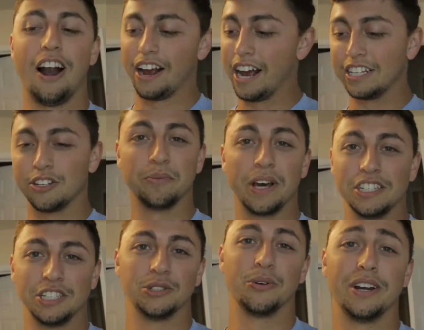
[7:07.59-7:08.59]
Alright guys, hope you
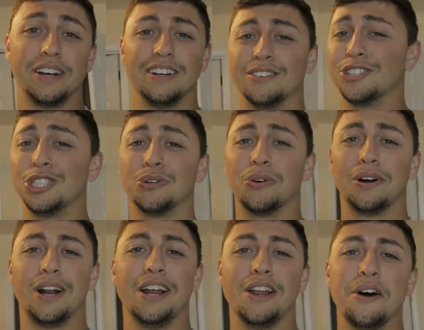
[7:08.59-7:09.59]
guys enjoyed it. It was
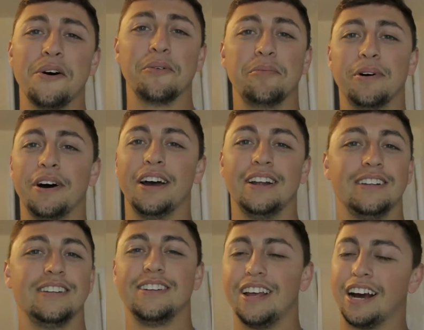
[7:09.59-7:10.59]
short, I know, but
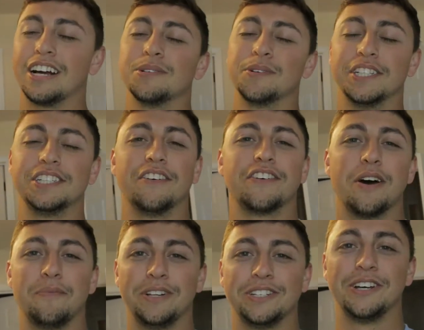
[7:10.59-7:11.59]
I got some good stuff
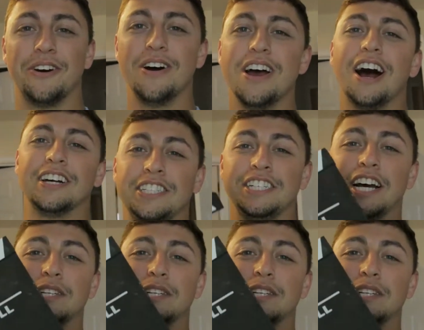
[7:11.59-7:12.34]
coming, so I'll see you